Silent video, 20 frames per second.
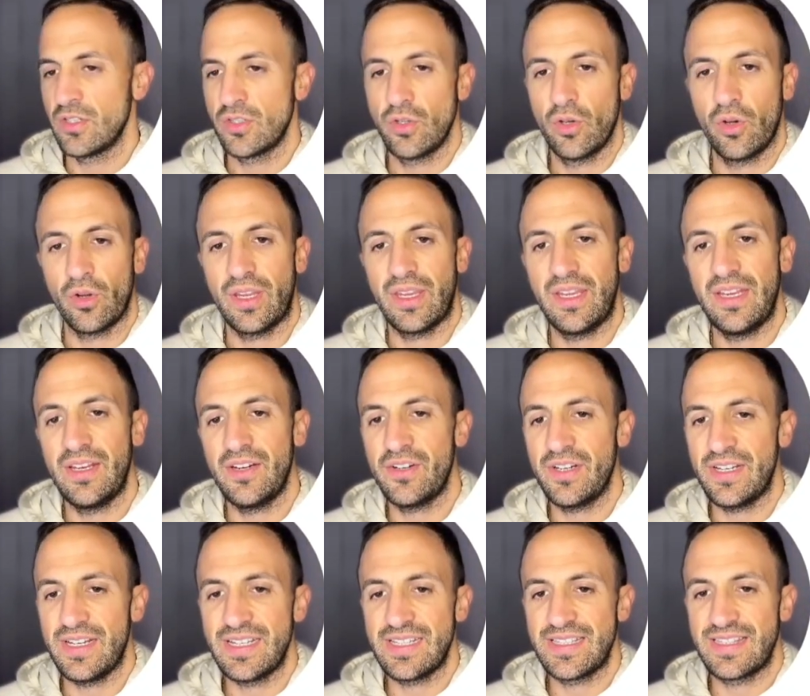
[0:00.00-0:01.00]
So here
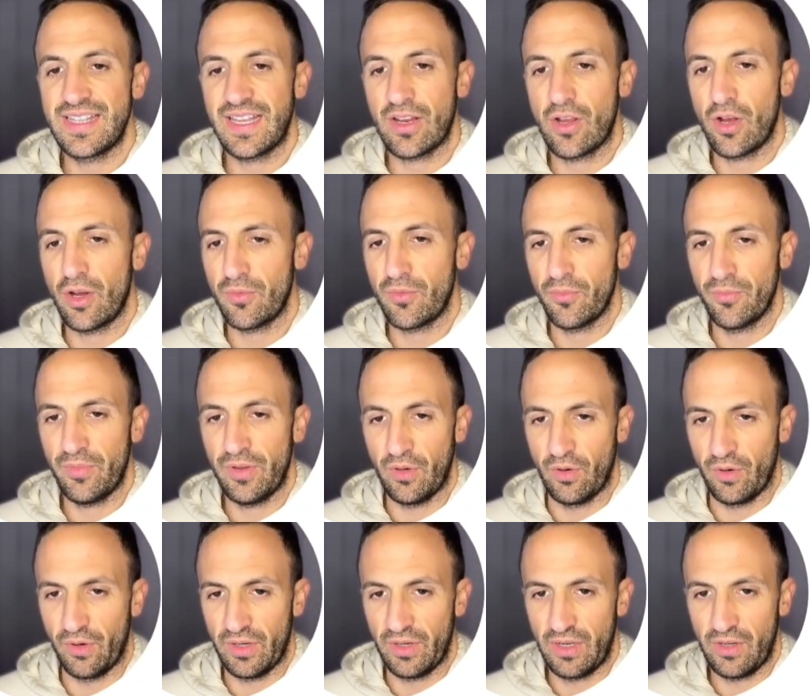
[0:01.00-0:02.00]
is the common
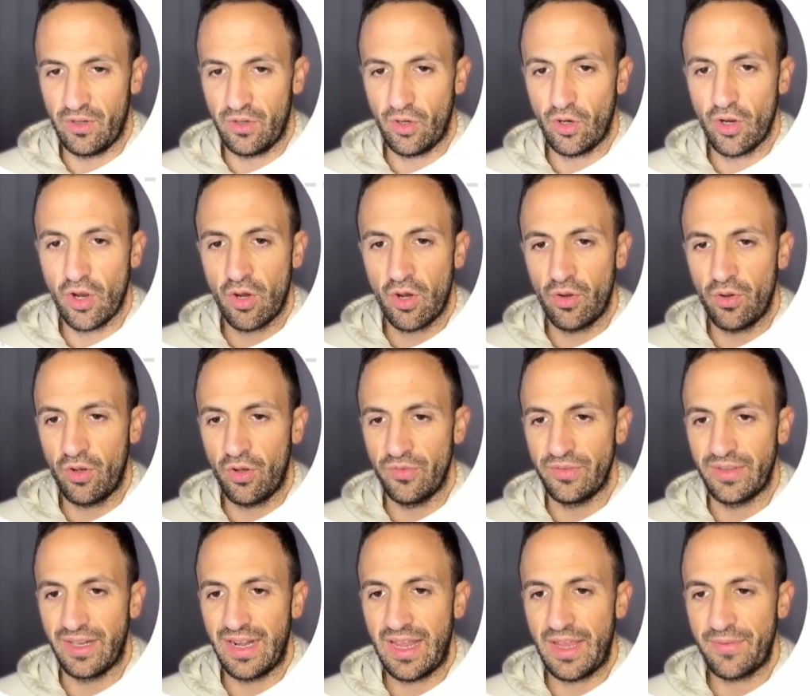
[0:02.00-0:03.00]
view. Here you go on
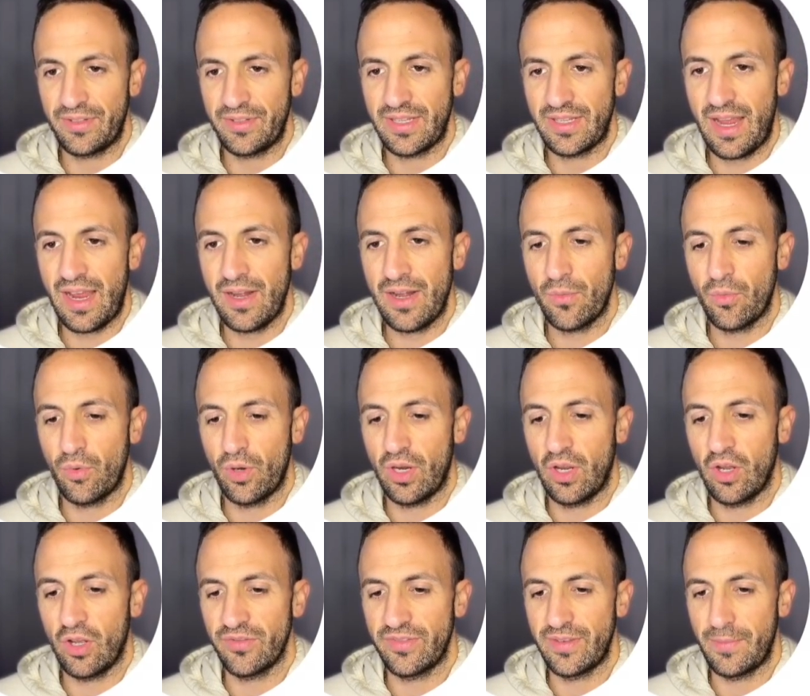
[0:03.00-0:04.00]
the left side, we
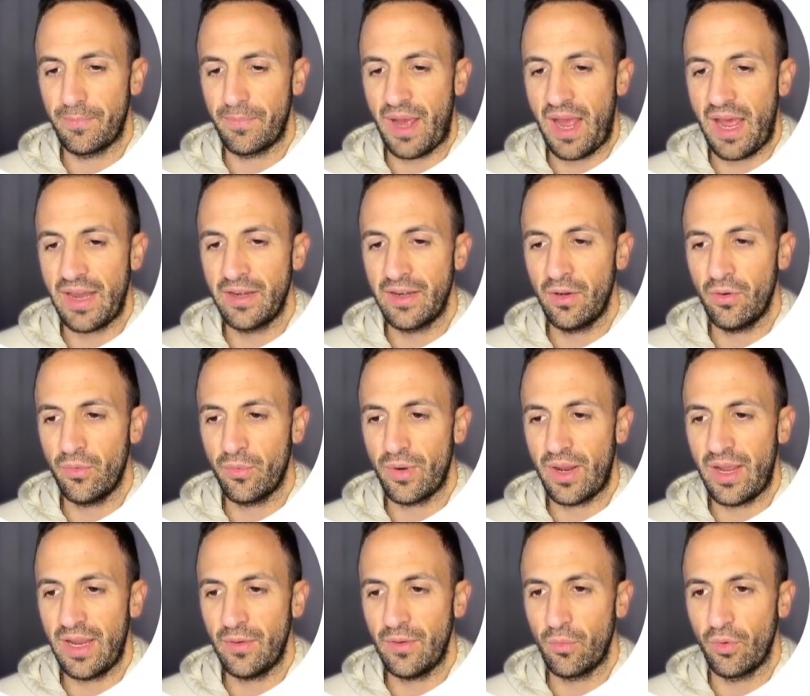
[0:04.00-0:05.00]
got the panel,
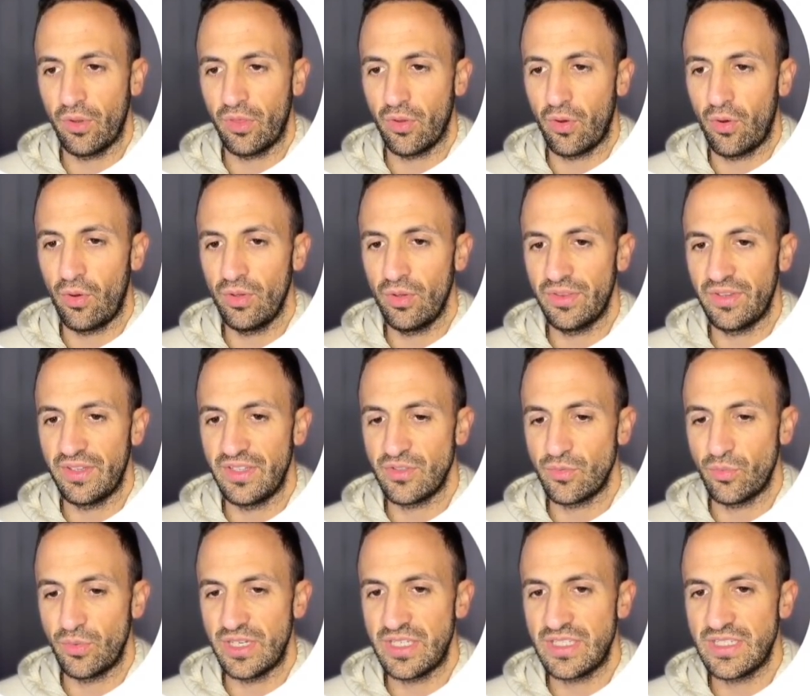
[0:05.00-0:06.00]
right, with all these
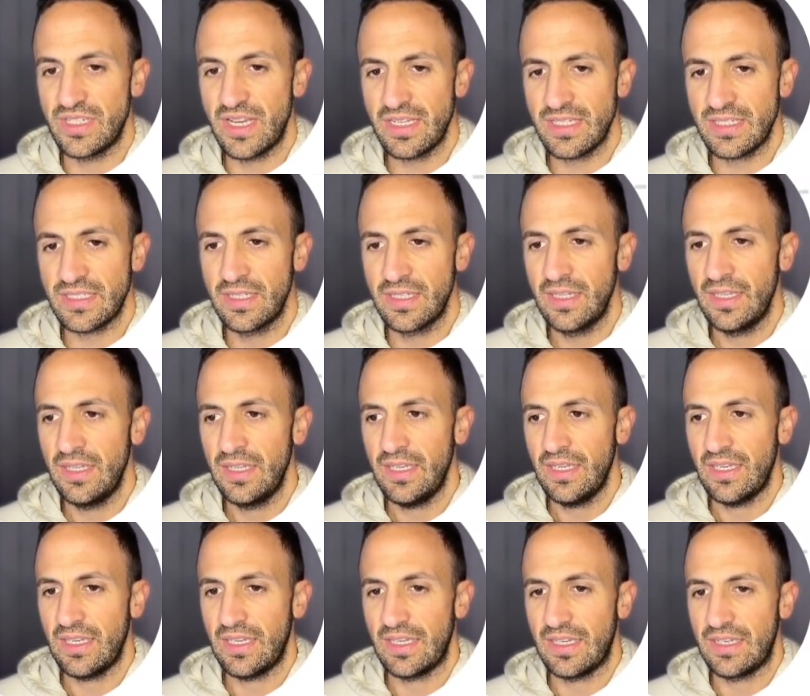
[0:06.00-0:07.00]
widgets
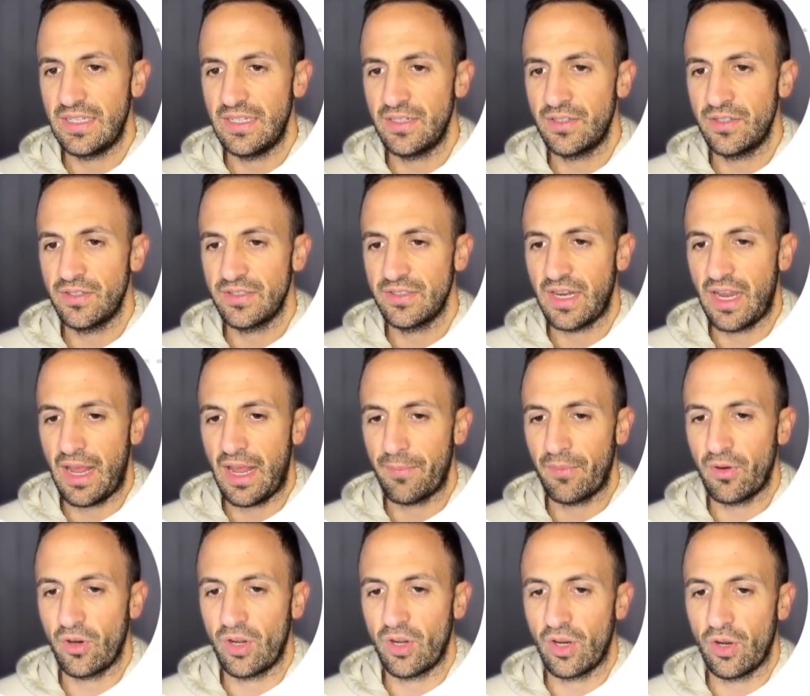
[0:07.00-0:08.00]
in here that
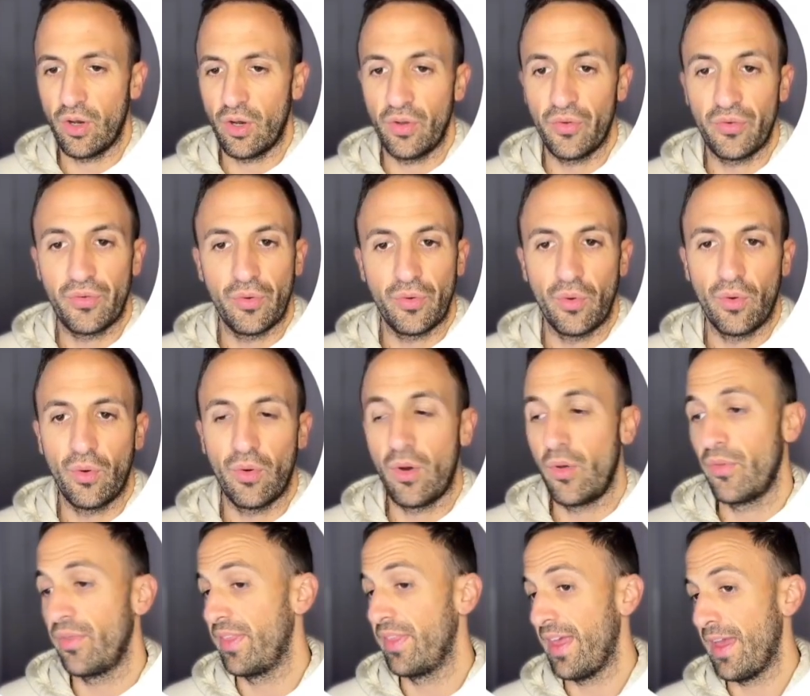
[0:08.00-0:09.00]
I'm gonna go through
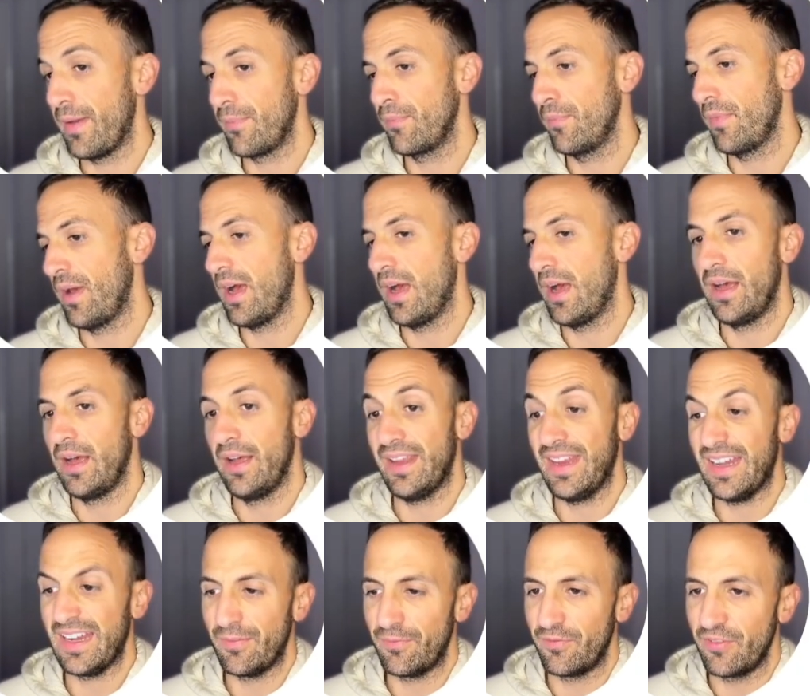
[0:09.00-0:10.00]
them
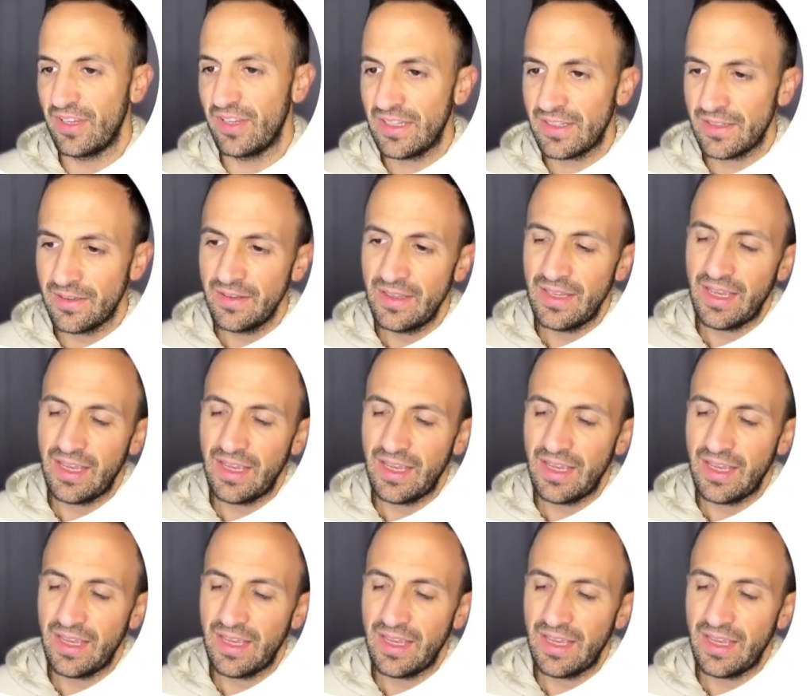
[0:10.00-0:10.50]
in a bit.